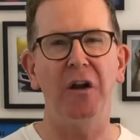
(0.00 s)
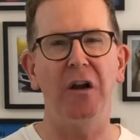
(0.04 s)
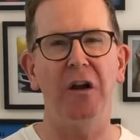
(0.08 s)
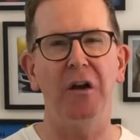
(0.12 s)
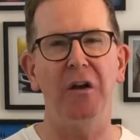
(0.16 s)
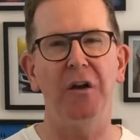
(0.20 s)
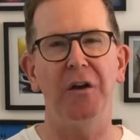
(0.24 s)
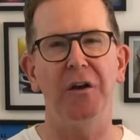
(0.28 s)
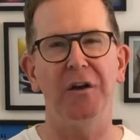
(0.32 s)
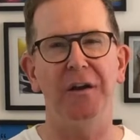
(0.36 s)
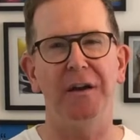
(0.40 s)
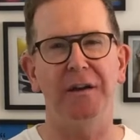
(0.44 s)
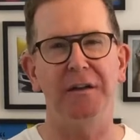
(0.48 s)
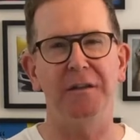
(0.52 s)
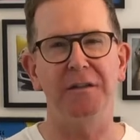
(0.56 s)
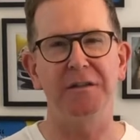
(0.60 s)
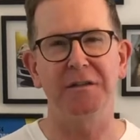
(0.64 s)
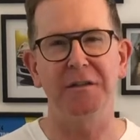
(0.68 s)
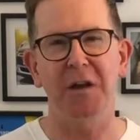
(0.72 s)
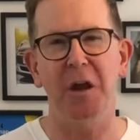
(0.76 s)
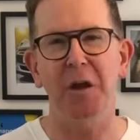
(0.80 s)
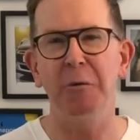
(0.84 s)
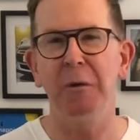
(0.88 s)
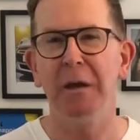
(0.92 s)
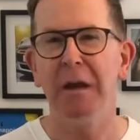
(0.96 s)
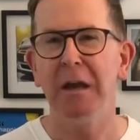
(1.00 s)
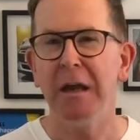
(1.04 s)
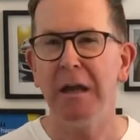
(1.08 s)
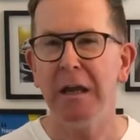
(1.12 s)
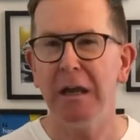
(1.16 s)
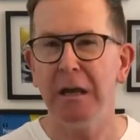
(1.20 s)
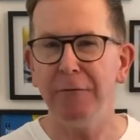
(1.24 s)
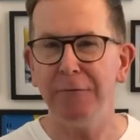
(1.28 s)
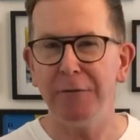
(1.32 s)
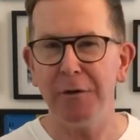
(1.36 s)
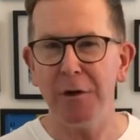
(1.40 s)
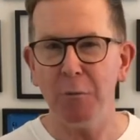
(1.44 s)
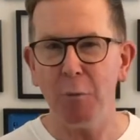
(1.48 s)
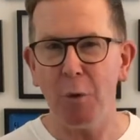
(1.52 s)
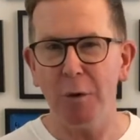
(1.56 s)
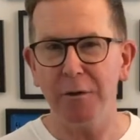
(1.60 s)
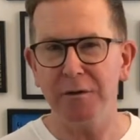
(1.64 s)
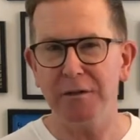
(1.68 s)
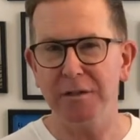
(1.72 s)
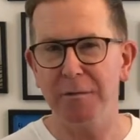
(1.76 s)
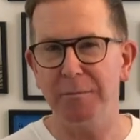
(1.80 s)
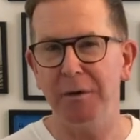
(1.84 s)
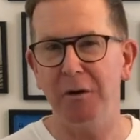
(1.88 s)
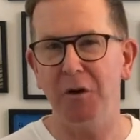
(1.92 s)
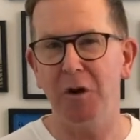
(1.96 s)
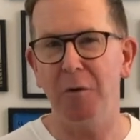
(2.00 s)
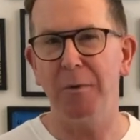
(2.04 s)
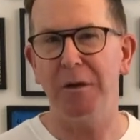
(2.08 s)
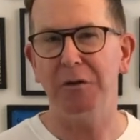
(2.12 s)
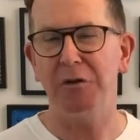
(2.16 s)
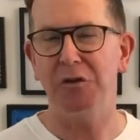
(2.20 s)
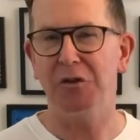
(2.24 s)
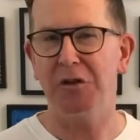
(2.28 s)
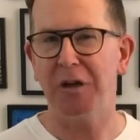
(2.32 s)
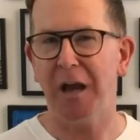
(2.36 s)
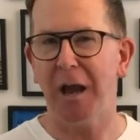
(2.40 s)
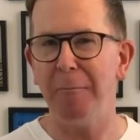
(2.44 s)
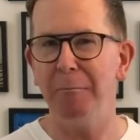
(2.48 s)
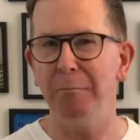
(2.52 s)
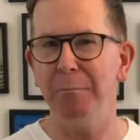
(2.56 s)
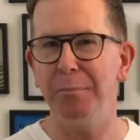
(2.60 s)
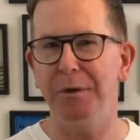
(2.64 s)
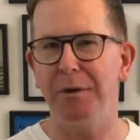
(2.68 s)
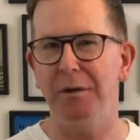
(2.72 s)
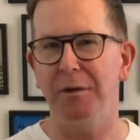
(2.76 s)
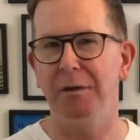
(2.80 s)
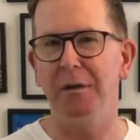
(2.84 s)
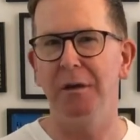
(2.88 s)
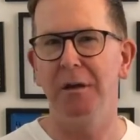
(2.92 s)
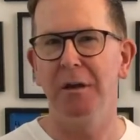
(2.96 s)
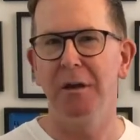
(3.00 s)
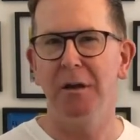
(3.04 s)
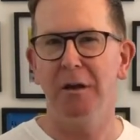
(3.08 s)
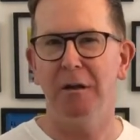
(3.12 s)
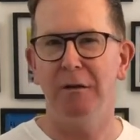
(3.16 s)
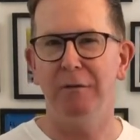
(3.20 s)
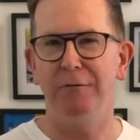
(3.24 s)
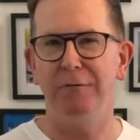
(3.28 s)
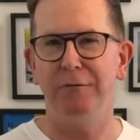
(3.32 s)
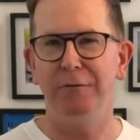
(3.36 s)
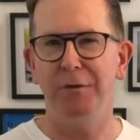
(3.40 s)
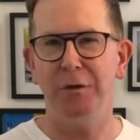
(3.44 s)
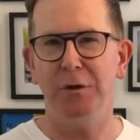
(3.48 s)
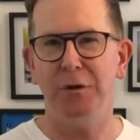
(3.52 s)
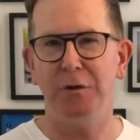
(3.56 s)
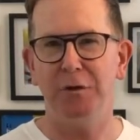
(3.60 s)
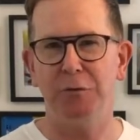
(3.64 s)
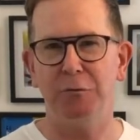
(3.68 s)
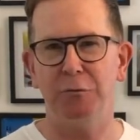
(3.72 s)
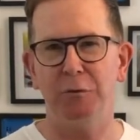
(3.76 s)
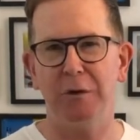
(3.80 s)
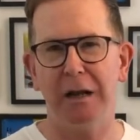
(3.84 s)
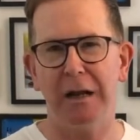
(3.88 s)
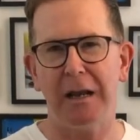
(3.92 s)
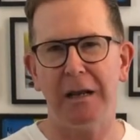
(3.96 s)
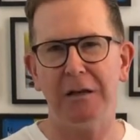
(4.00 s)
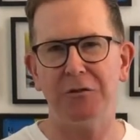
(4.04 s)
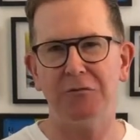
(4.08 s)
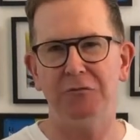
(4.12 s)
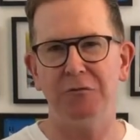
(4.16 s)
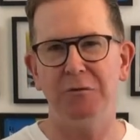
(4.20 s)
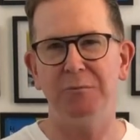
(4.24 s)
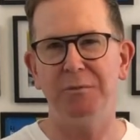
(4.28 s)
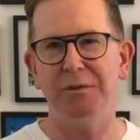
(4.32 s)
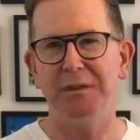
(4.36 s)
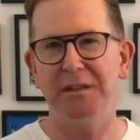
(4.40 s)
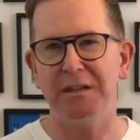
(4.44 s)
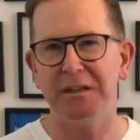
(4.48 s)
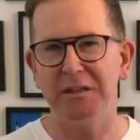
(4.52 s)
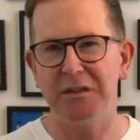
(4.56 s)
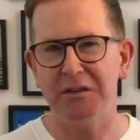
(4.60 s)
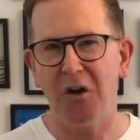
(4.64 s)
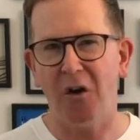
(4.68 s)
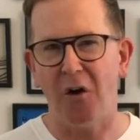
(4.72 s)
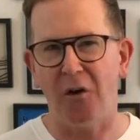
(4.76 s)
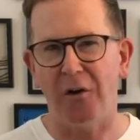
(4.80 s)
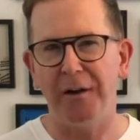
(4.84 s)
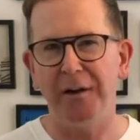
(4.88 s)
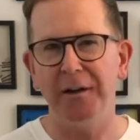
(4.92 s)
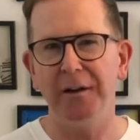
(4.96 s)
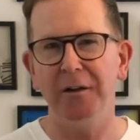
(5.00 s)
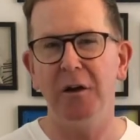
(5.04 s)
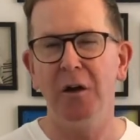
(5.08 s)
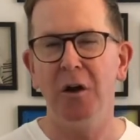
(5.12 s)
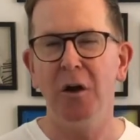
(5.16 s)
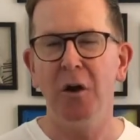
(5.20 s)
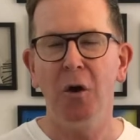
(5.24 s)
learning. So if you want to become a champion of virtual classroom design